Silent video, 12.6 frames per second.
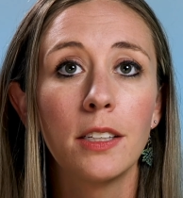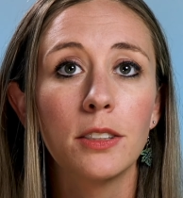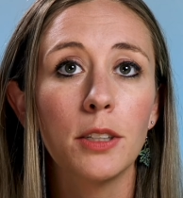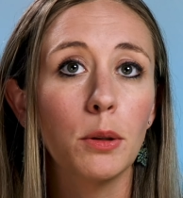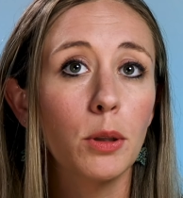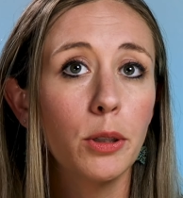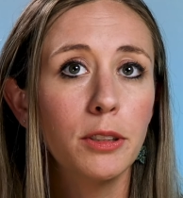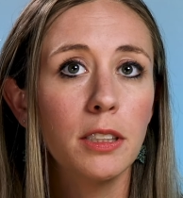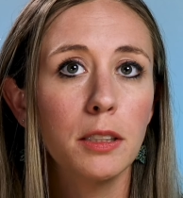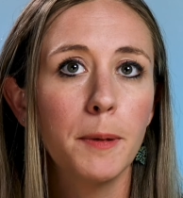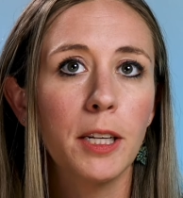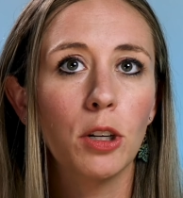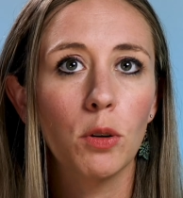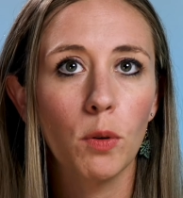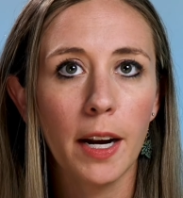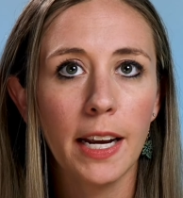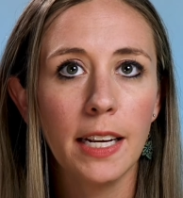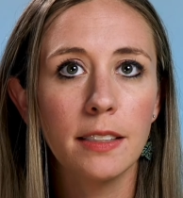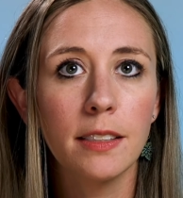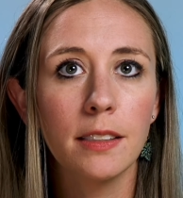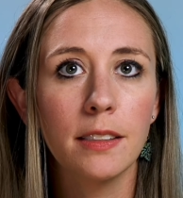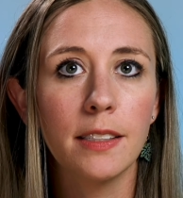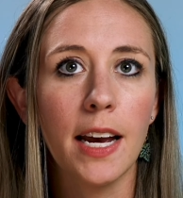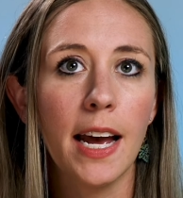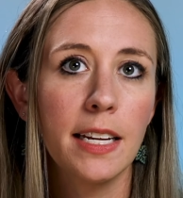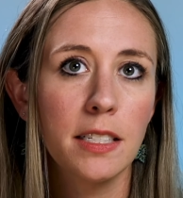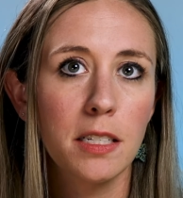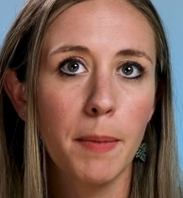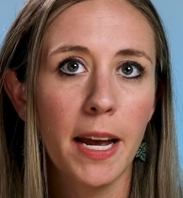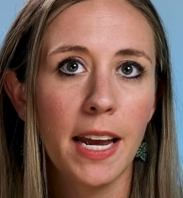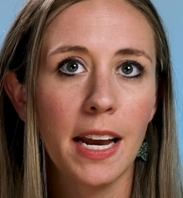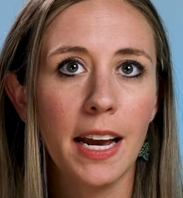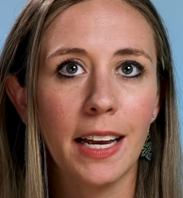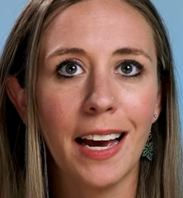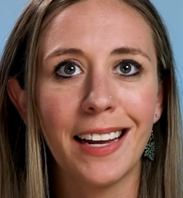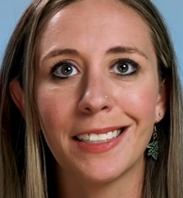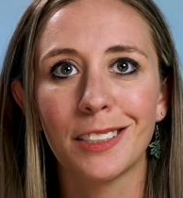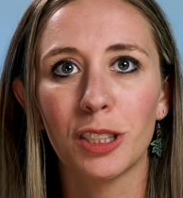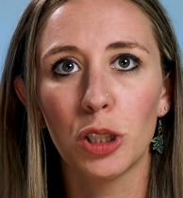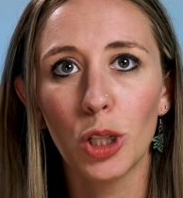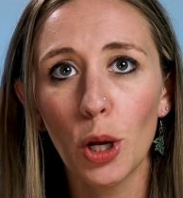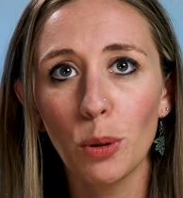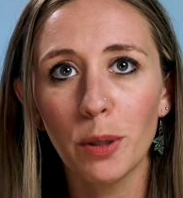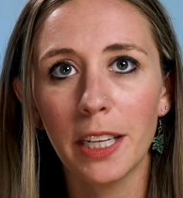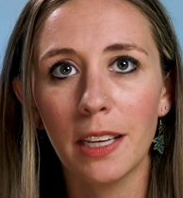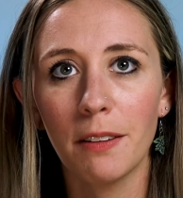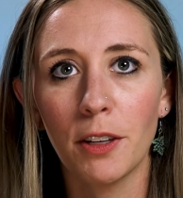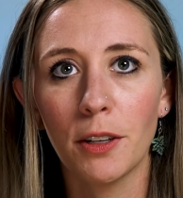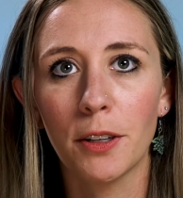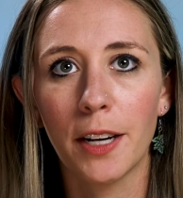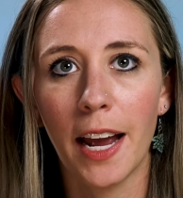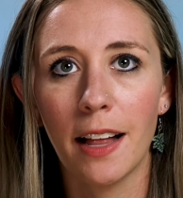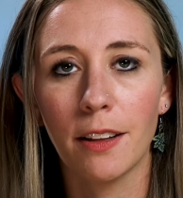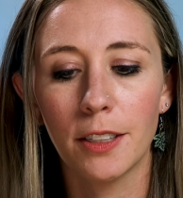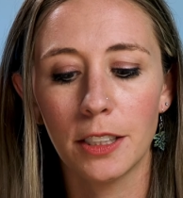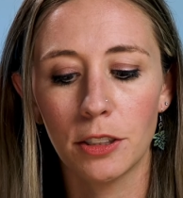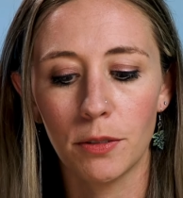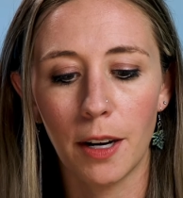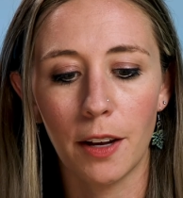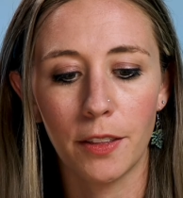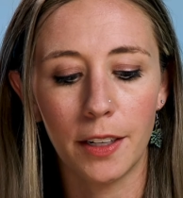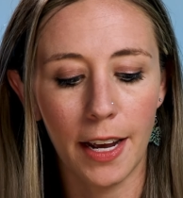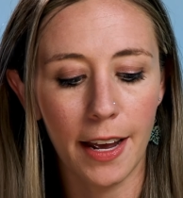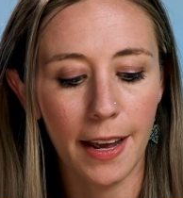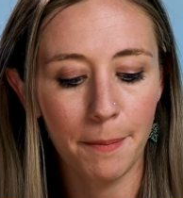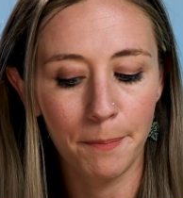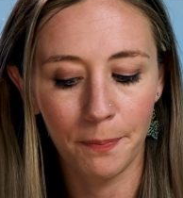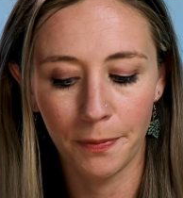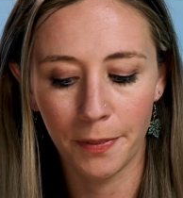So Lose It's been great to estimate and kind of slowly give you your calories throughout the day.